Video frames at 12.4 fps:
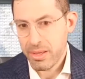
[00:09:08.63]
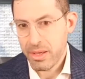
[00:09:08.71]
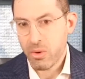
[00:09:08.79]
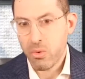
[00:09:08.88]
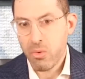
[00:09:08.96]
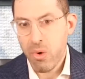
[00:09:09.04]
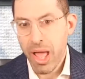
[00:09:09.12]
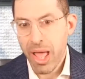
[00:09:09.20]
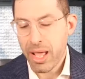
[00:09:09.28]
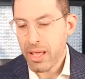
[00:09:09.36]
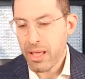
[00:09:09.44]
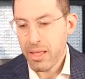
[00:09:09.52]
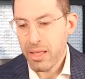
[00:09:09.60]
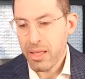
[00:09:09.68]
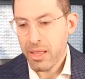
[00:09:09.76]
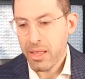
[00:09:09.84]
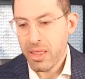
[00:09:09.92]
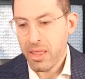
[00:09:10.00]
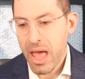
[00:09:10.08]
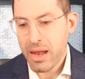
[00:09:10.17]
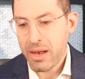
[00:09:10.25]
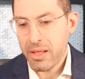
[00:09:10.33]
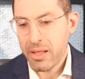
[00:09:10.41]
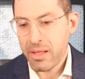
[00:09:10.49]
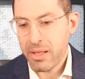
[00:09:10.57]
in a way that
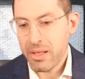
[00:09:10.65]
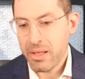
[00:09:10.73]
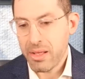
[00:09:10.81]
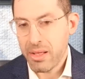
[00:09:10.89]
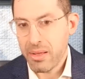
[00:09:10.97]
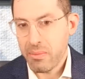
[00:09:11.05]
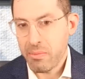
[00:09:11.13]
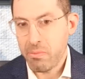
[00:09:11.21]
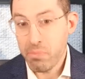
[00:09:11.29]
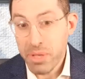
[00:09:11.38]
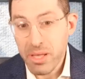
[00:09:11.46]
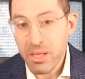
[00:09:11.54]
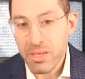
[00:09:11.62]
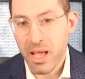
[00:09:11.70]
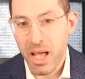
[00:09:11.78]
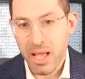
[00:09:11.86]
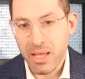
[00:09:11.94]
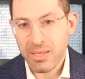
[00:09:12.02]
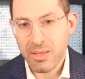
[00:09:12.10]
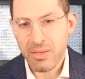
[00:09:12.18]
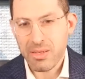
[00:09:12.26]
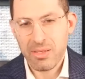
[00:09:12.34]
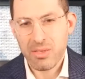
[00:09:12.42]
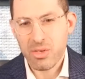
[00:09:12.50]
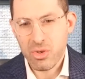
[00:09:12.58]
builds us, that
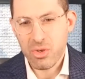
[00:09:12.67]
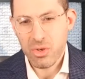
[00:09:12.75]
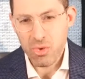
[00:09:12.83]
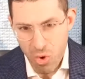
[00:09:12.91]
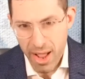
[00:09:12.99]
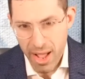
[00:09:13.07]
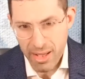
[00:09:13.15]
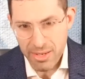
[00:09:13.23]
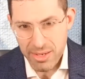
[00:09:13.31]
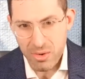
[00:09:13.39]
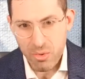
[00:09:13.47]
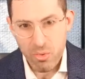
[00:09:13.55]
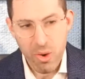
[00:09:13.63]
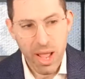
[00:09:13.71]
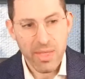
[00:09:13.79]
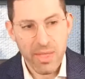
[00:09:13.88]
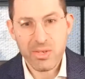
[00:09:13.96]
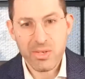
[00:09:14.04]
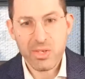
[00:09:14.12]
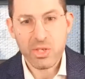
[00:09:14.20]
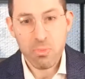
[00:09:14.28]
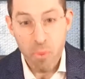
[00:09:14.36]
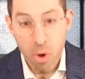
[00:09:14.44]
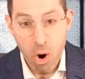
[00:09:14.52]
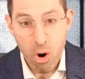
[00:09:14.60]
doesn't destroy us, in a way that is
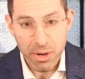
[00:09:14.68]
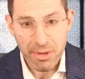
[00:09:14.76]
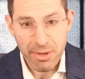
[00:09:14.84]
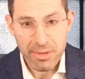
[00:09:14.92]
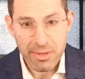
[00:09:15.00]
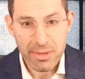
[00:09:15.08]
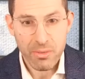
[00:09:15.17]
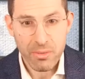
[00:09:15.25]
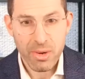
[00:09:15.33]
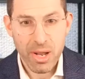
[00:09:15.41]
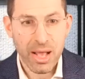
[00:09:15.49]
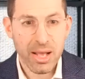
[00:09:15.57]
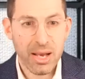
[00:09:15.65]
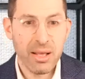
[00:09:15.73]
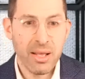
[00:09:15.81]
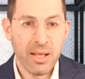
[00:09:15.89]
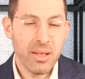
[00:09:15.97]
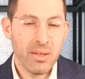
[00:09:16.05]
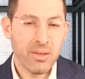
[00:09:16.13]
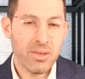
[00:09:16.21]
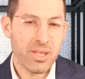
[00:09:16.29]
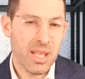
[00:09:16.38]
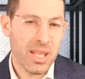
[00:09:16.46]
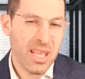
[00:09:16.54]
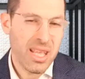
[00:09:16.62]
smart, we're not going to
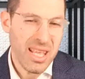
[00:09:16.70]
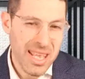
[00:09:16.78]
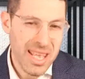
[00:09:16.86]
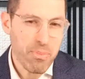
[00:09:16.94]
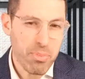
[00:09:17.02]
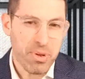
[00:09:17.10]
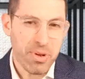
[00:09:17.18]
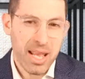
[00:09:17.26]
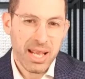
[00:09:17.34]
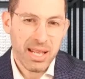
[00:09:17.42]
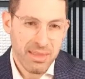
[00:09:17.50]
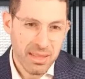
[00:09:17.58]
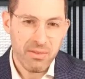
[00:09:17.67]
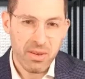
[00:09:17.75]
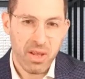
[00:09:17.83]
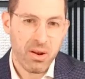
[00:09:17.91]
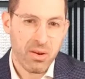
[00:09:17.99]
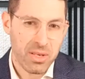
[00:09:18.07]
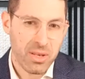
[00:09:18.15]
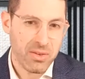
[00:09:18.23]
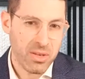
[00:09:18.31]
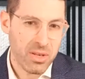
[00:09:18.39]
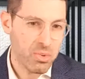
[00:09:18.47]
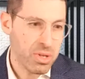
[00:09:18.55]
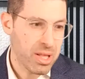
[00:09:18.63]
just heap negativity on ourselves
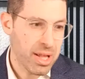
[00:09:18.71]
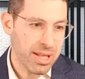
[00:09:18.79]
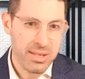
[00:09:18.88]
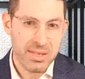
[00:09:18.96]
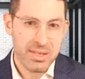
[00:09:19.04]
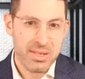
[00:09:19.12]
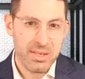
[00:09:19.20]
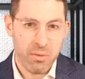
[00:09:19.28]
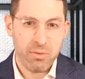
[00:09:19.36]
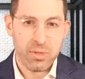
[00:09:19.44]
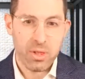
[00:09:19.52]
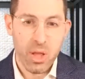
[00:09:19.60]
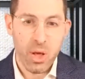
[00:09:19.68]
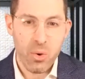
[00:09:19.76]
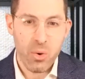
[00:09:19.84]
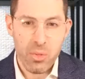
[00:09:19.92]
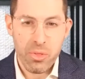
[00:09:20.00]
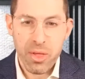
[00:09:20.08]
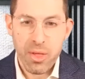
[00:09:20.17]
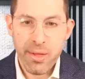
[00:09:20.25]
because we like to self-loathe.